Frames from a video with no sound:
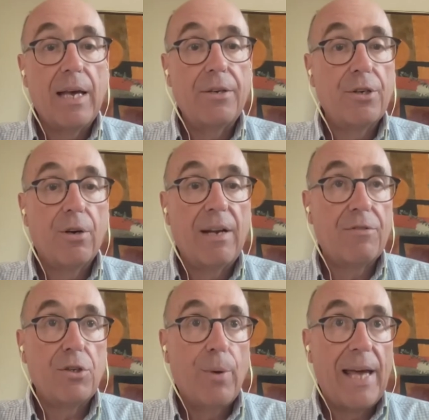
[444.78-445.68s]
And you don't
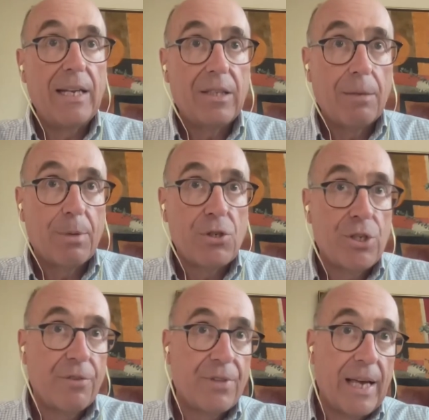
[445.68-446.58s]
have to do anything but
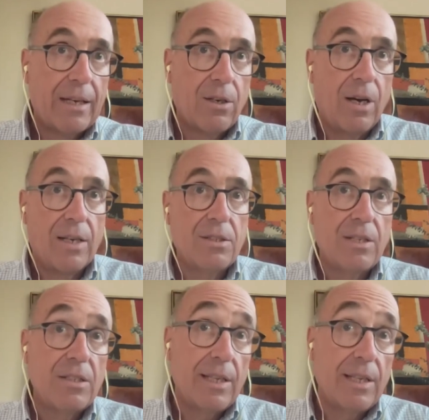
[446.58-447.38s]
shift that cost.